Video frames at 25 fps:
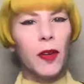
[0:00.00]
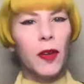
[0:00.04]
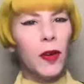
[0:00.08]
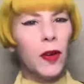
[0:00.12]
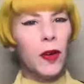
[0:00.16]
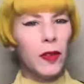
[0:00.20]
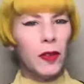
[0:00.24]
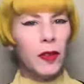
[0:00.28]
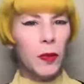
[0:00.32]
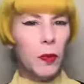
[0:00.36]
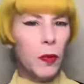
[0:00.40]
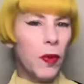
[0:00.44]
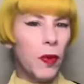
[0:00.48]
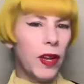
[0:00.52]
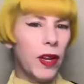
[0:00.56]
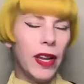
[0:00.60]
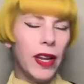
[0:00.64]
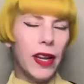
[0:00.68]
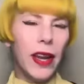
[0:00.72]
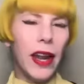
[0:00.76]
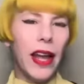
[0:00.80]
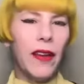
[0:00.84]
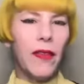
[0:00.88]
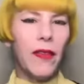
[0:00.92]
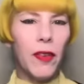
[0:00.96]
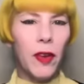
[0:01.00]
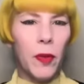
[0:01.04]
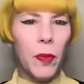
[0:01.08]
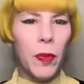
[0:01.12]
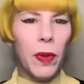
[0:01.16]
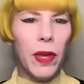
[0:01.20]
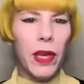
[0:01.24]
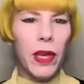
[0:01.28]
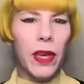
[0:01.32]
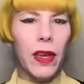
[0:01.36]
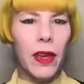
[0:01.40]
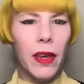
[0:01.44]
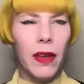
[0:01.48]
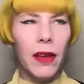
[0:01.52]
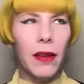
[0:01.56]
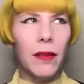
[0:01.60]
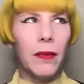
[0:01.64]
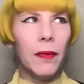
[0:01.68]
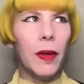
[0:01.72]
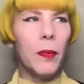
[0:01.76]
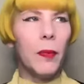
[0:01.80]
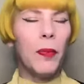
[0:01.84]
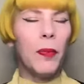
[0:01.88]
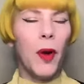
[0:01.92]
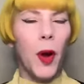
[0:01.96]
So would it ever
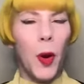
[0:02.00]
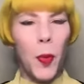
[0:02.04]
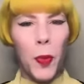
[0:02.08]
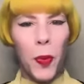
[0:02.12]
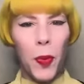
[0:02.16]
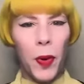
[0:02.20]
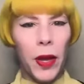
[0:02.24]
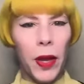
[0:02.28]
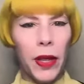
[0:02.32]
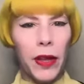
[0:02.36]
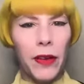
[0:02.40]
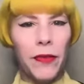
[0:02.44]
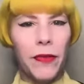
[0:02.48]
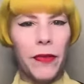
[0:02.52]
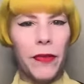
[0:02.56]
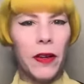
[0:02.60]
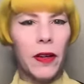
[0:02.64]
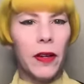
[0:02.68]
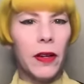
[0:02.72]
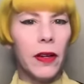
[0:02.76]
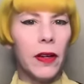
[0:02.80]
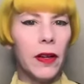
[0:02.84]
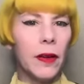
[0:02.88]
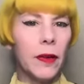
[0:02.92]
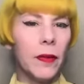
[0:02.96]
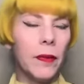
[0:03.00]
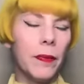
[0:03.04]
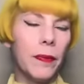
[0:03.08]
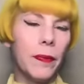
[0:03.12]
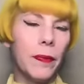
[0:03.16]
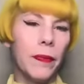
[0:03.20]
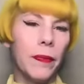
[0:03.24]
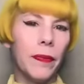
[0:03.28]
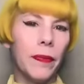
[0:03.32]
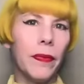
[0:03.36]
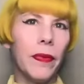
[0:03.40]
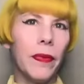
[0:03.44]
be appropriate for